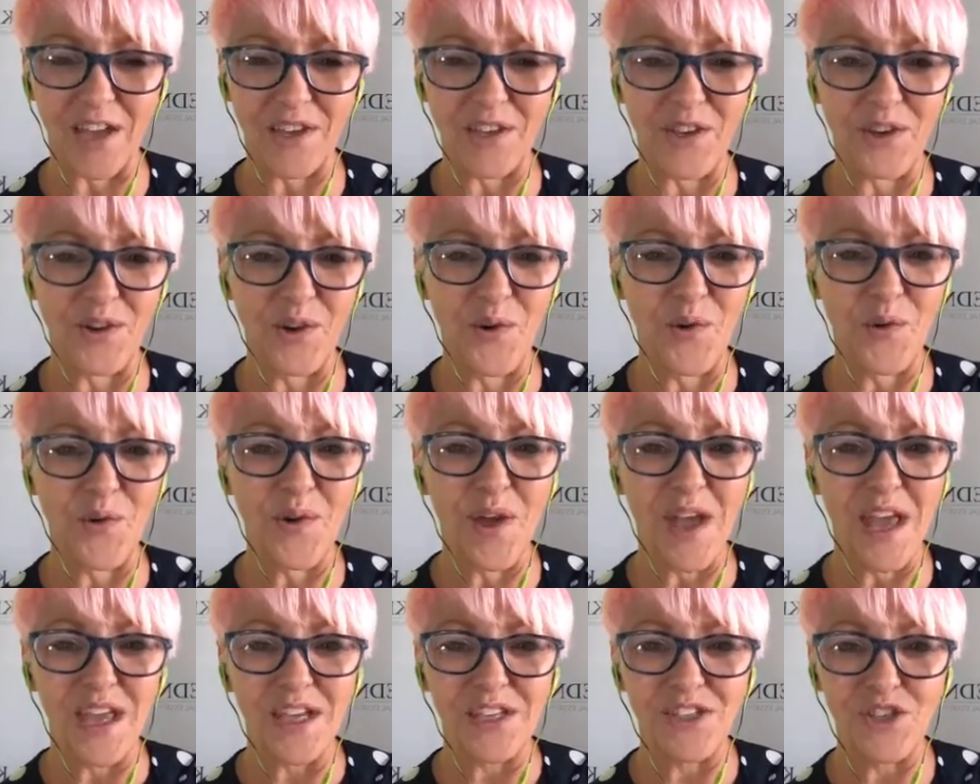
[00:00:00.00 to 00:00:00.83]
You know,
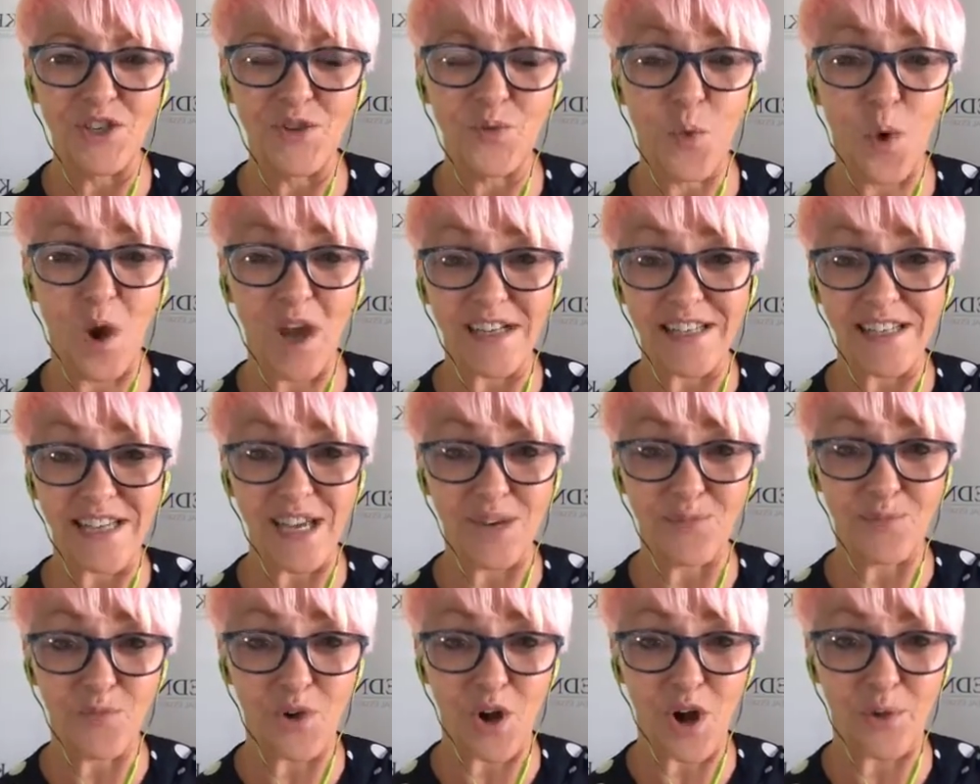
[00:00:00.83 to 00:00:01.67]
do you want
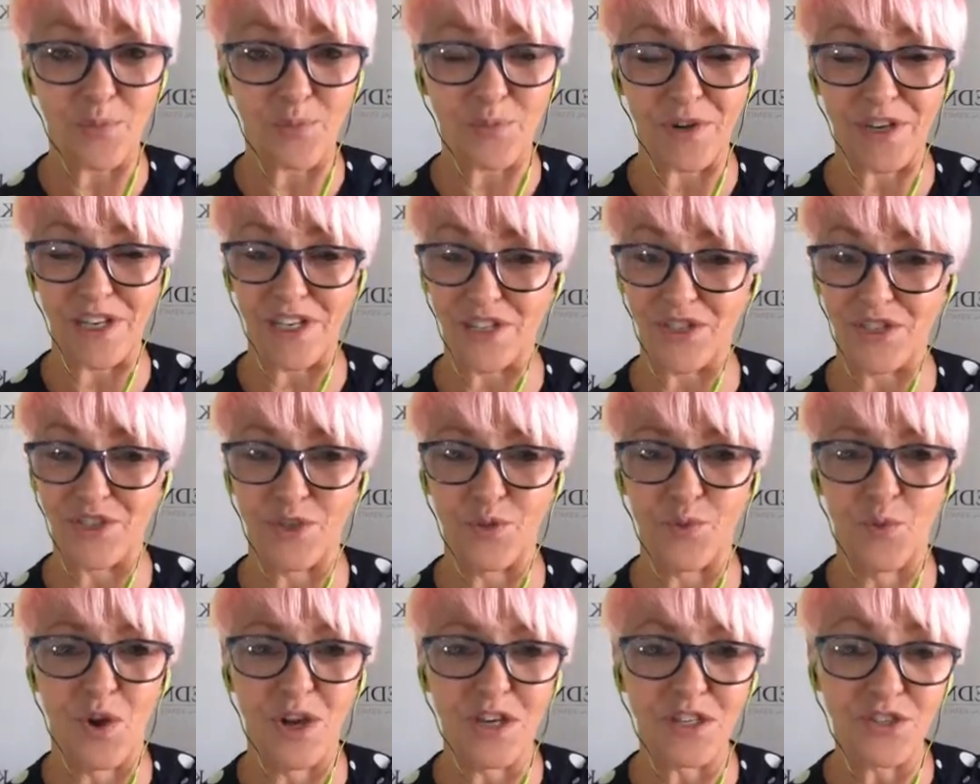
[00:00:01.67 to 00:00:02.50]
10 properties? Do you
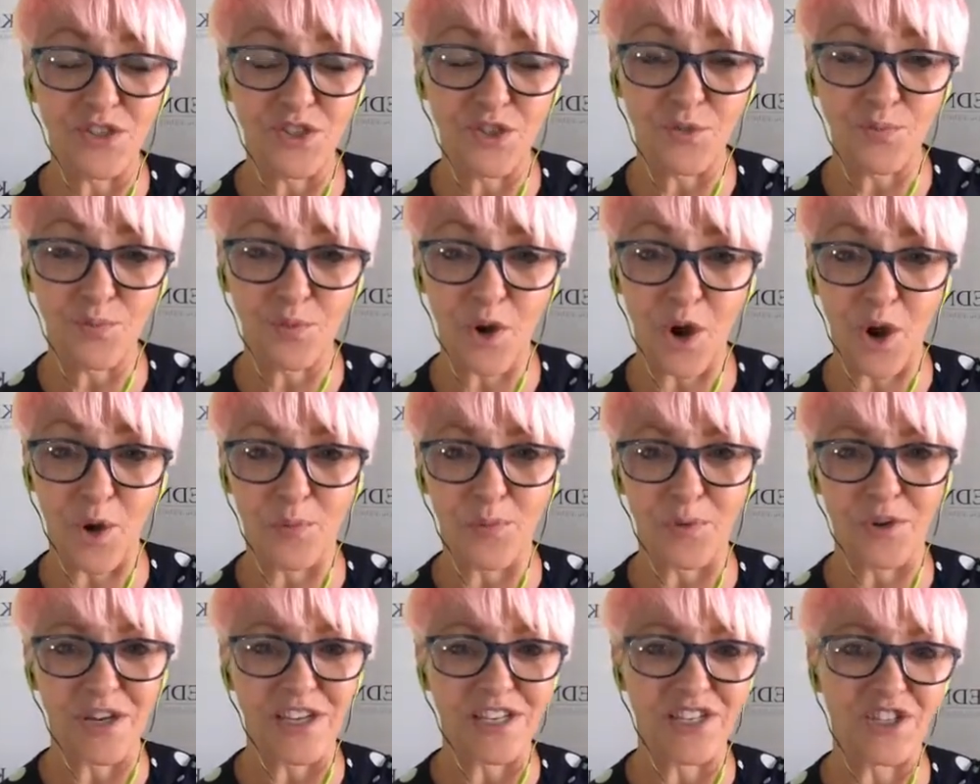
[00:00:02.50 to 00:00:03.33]
want 2
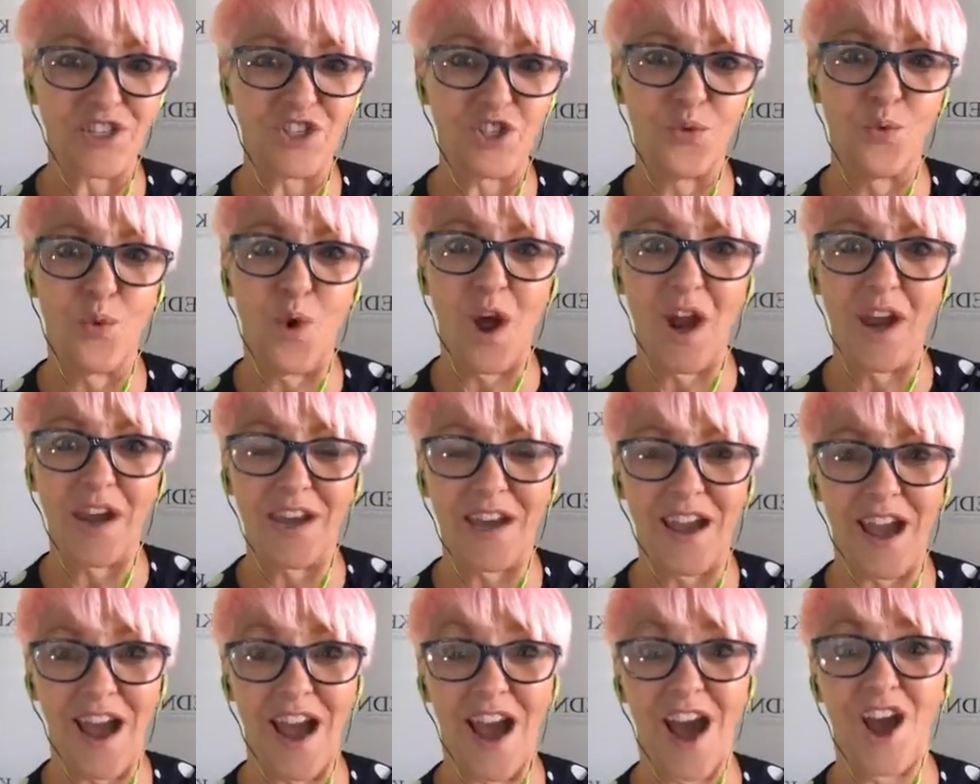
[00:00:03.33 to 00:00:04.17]
properties? Do you want
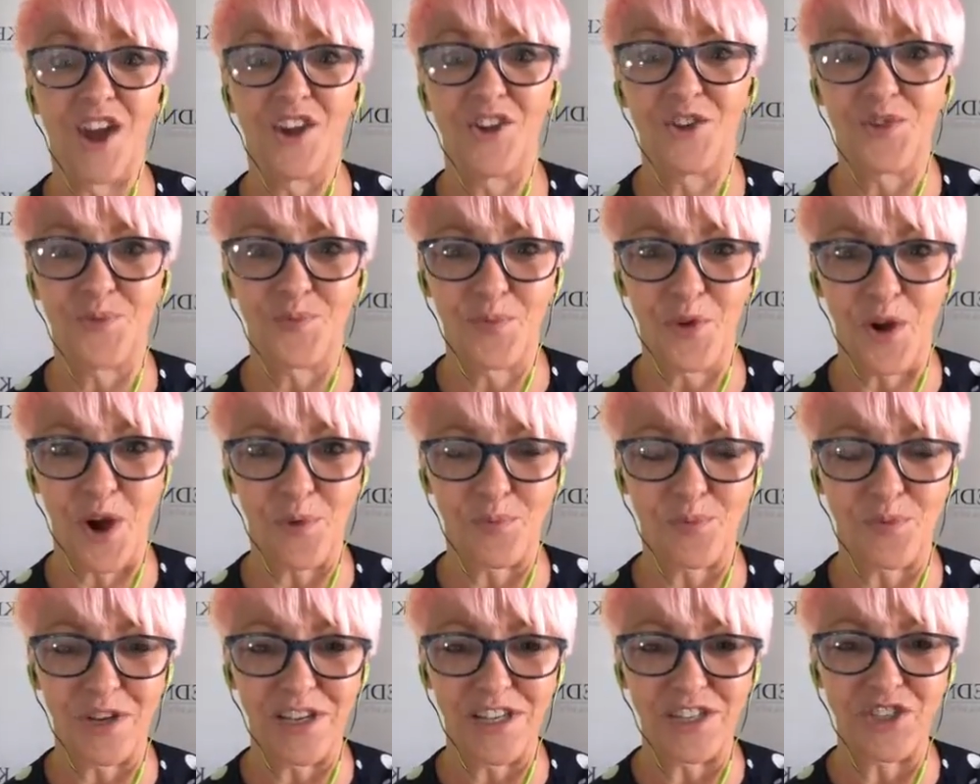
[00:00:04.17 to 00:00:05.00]
100
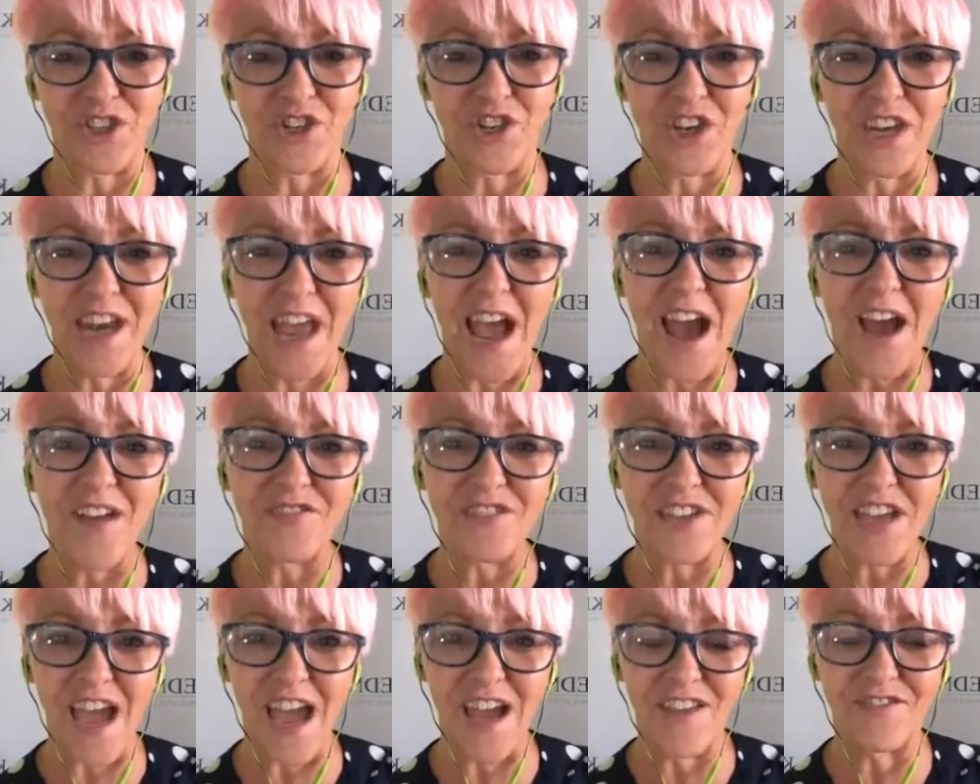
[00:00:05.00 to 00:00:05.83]
properties? You're going to have
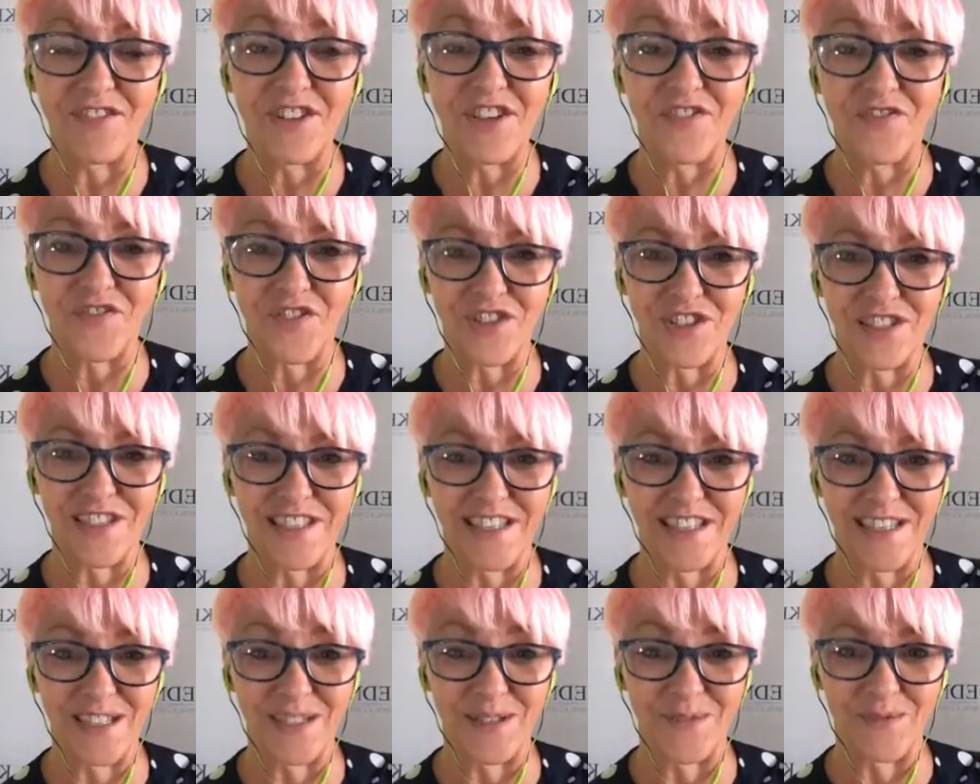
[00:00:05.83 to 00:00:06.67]
different
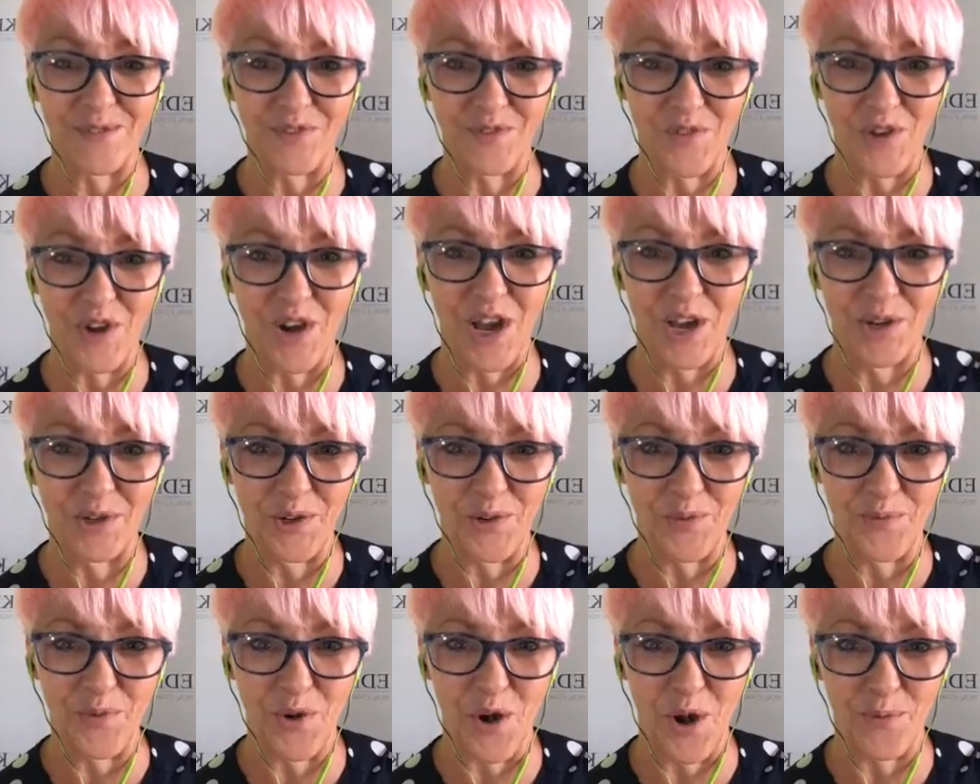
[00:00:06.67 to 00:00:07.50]
systems for
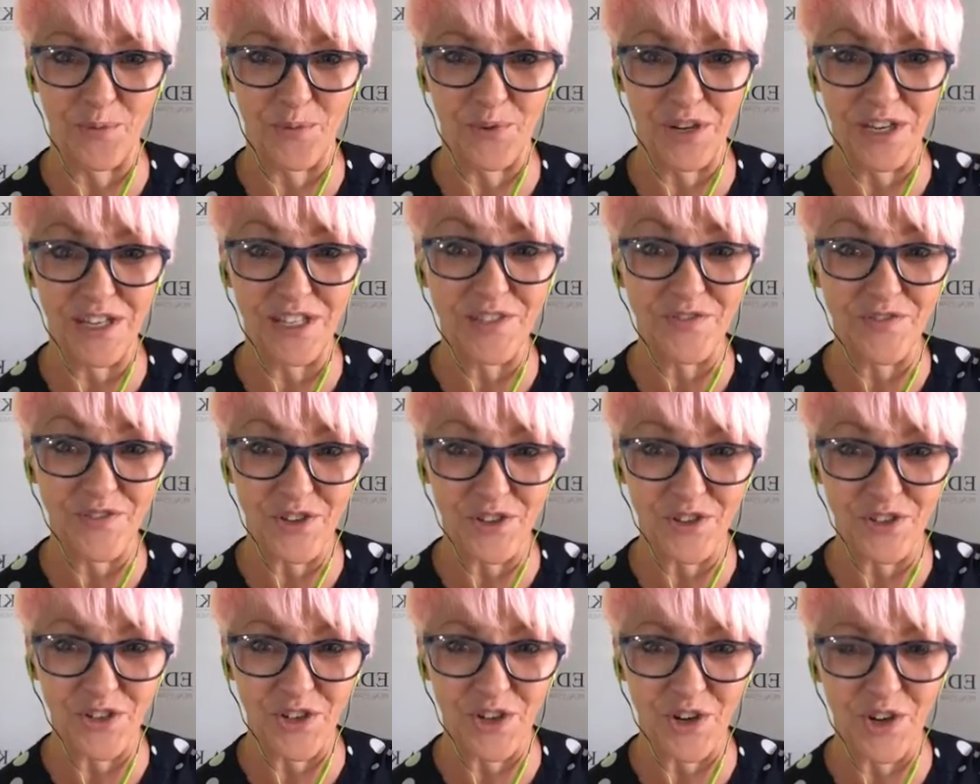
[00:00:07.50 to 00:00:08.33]
100 properties for
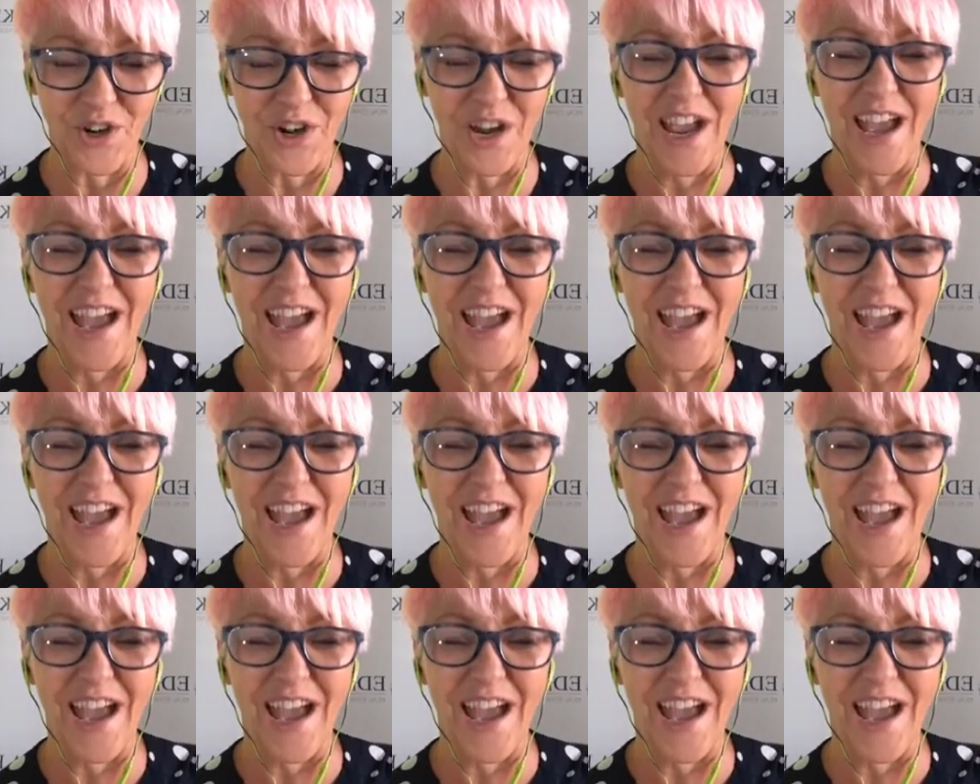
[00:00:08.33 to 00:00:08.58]
sure.